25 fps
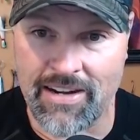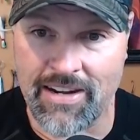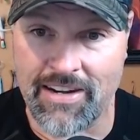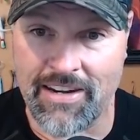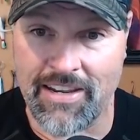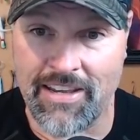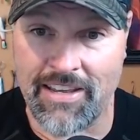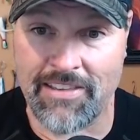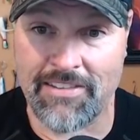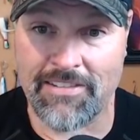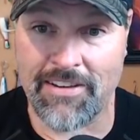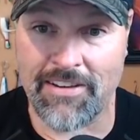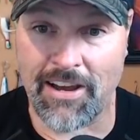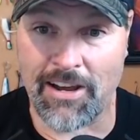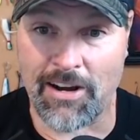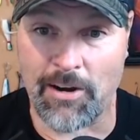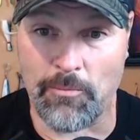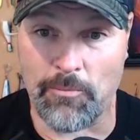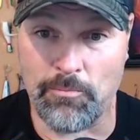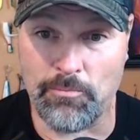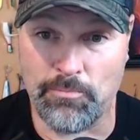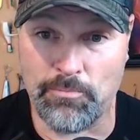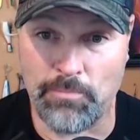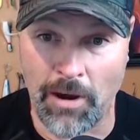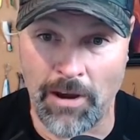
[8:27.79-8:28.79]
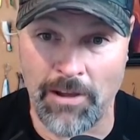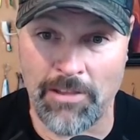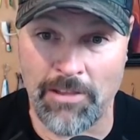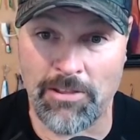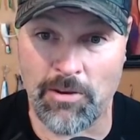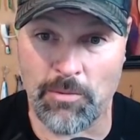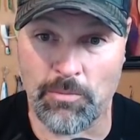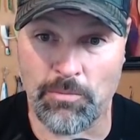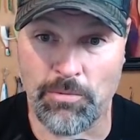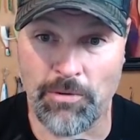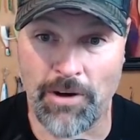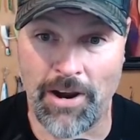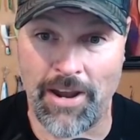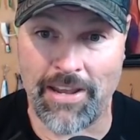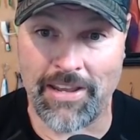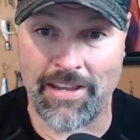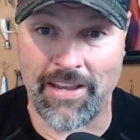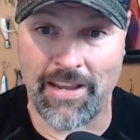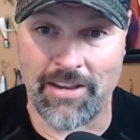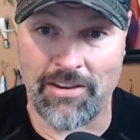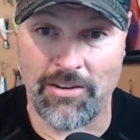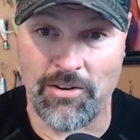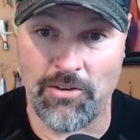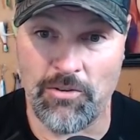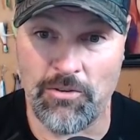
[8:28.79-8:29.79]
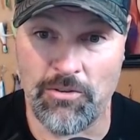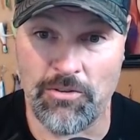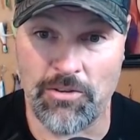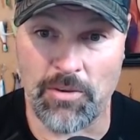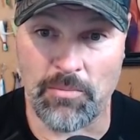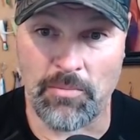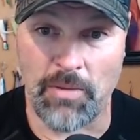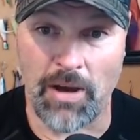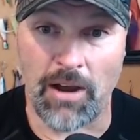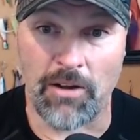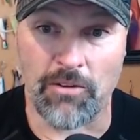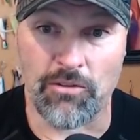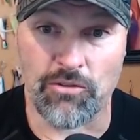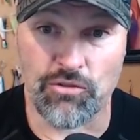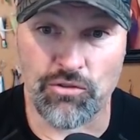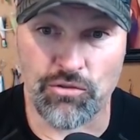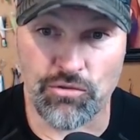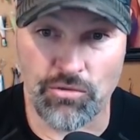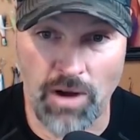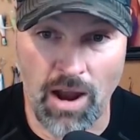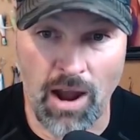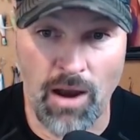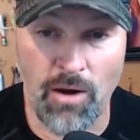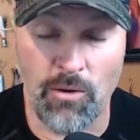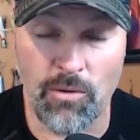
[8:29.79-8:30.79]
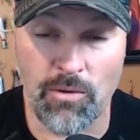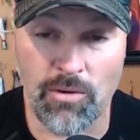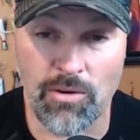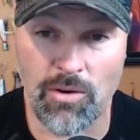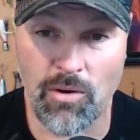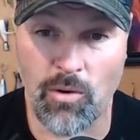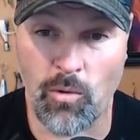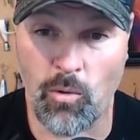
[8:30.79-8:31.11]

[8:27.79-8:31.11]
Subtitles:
and he's got a bunch of breaking news about trout,